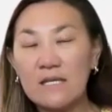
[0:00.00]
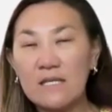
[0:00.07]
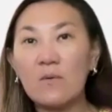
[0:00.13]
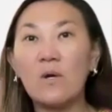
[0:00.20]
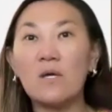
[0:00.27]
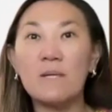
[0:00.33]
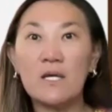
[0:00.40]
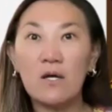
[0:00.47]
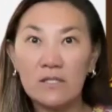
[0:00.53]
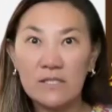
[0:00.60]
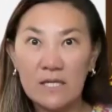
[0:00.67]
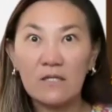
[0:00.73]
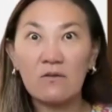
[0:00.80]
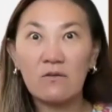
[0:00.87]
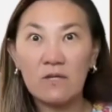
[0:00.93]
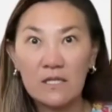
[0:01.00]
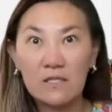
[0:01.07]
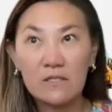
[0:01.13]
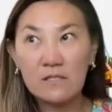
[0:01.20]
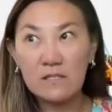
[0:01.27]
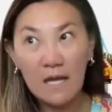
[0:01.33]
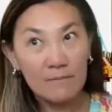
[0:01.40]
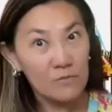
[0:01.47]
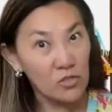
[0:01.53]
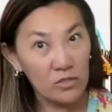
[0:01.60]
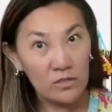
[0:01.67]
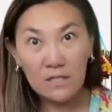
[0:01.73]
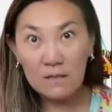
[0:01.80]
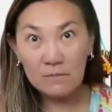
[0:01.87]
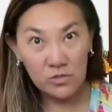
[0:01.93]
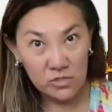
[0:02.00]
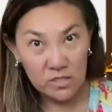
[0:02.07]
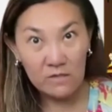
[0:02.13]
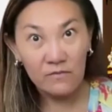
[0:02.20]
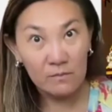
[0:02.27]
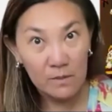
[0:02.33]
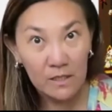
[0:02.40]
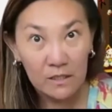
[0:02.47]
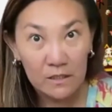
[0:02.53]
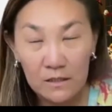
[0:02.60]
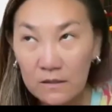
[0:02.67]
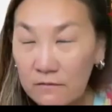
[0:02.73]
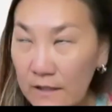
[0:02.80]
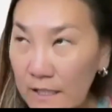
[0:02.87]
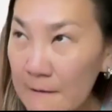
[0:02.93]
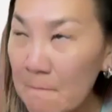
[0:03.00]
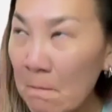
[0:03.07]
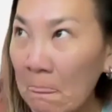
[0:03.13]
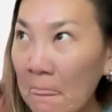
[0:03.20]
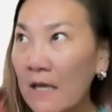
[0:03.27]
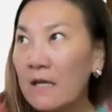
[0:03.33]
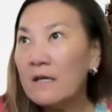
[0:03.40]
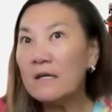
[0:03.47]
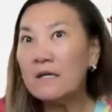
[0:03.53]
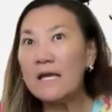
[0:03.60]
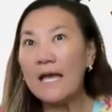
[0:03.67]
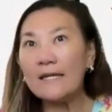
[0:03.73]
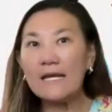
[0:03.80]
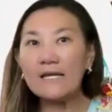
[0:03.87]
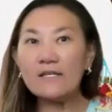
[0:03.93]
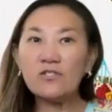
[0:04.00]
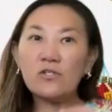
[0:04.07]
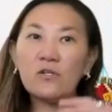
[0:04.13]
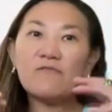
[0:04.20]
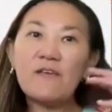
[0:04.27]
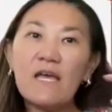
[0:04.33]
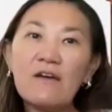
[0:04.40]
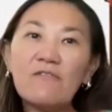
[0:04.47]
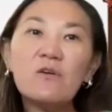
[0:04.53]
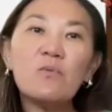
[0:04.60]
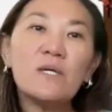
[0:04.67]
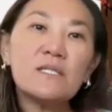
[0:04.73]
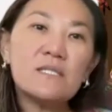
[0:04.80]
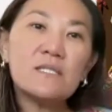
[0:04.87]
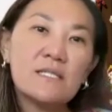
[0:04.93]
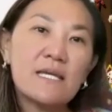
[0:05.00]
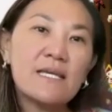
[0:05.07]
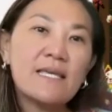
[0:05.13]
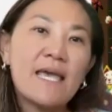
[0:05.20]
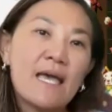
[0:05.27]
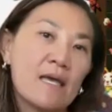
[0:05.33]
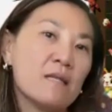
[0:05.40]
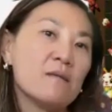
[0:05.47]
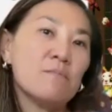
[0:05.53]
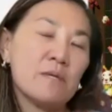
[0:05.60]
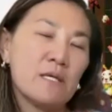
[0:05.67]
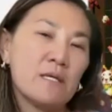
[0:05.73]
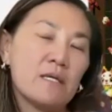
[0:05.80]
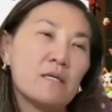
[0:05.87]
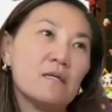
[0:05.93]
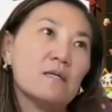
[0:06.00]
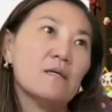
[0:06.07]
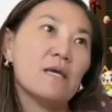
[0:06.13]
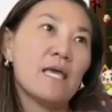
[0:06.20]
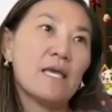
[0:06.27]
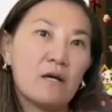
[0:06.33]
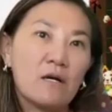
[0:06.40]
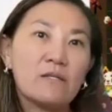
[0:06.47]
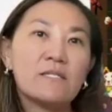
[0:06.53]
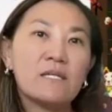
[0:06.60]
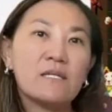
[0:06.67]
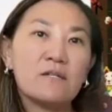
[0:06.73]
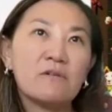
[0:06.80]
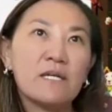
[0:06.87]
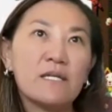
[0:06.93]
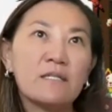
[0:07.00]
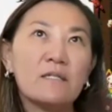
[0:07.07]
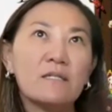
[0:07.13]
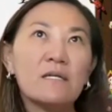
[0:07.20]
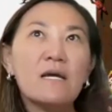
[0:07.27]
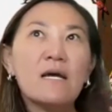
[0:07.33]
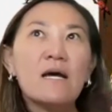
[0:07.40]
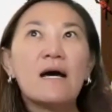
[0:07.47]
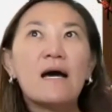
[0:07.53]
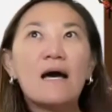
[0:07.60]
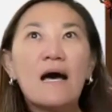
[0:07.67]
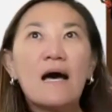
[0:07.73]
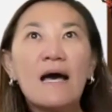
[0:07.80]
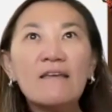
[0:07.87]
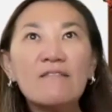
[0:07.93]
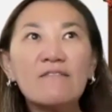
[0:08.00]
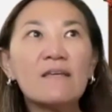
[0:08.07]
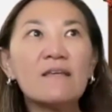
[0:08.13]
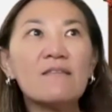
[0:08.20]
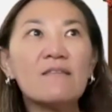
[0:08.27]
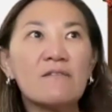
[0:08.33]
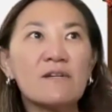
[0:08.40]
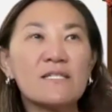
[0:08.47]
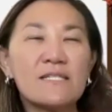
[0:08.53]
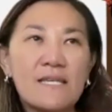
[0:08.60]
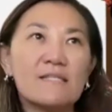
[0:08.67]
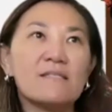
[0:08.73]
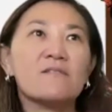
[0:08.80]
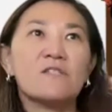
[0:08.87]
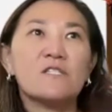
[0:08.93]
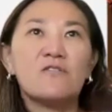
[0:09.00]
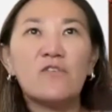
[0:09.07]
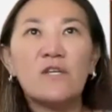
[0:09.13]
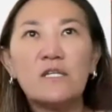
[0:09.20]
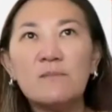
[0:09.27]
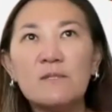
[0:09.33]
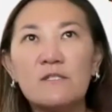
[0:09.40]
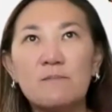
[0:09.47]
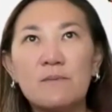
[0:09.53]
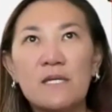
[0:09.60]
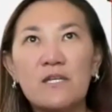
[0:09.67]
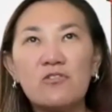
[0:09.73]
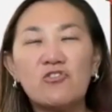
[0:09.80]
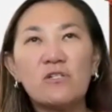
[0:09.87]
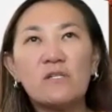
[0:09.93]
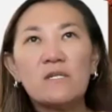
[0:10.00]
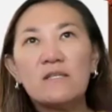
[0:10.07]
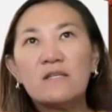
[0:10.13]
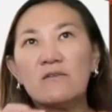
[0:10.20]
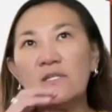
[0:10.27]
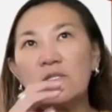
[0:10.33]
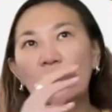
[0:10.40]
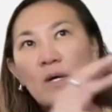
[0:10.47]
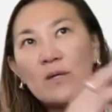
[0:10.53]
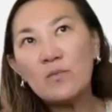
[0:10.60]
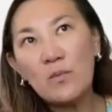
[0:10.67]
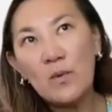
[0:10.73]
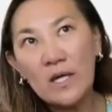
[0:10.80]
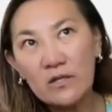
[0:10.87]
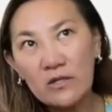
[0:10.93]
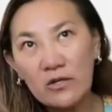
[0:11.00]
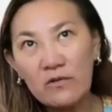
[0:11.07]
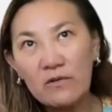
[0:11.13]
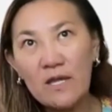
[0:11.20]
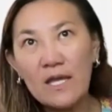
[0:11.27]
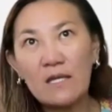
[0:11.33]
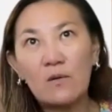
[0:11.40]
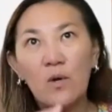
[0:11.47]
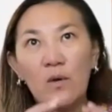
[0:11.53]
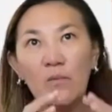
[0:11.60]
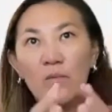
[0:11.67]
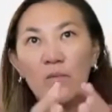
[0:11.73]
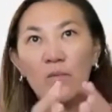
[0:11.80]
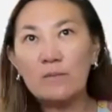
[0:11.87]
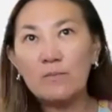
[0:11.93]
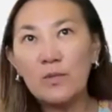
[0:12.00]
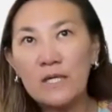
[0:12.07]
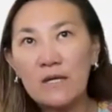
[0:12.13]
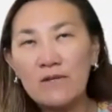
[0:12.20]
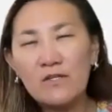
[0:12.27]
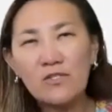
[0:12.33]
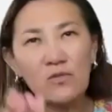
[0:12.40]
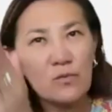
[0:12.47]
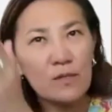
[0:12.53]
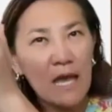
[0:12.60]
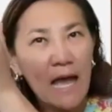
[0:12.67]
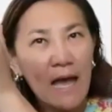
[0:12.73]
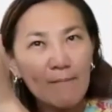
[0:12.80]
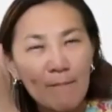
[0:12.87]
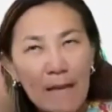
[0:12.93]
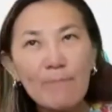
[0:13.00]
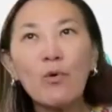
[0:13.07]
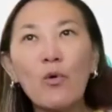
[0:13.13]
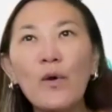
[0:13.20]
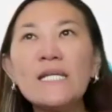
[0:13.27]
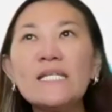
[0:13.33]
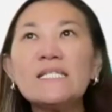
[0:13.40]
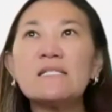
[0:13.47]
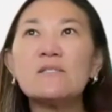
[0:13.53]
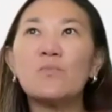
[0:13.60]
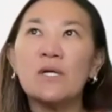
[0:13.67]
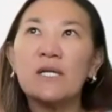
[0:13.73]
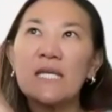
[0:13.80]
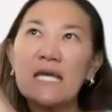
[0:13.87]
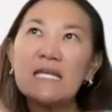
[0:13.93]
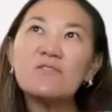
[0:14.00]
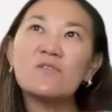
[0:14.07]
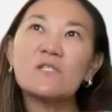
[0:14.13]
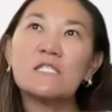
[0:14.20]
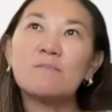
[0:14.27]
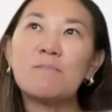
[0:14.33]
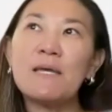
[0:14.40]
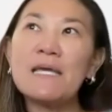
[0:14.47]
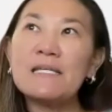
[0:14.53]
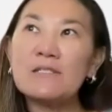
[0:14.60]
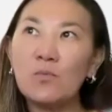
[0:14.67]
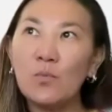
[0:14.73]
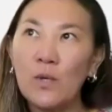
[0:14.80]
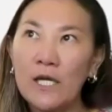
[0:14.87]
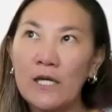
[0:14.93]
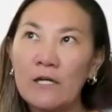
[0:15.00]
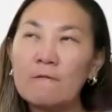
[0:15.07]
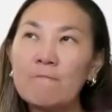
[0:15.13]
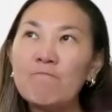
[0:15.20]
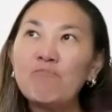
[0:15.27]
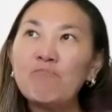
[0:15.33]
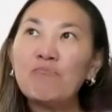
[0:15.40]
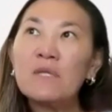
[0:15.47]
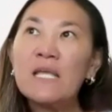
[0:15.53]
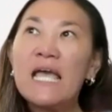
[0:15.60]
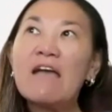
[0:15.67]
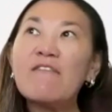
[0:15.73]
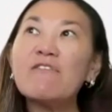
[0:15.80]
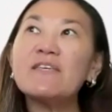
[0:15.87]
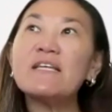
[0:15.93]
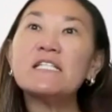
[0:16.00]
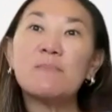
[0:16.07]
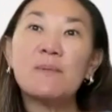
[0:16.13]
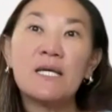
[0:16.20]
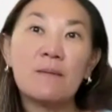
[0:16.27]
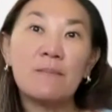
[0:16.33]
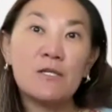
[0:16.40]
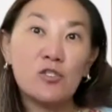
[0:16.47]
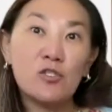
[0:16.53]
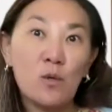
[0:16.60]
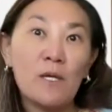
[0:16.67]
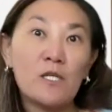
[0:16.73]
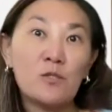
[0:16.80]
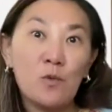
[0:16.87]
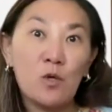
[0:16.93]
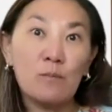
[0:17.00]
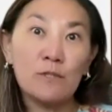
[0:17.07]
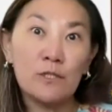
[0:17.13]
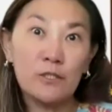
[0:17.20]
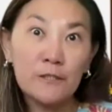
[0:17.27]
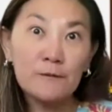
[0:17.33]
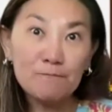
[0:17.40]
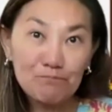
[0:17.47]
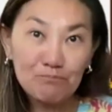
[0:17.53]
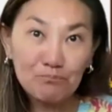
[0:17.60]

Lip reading: they want to be content creators. I'm sure the numbers are even bigger, right? And so if everyone today can be a content creator, I think there is freedom of speech, there is what we want to create and what we want to put out there. So my point is we're getting to a space where everything is becoming so much more blurred.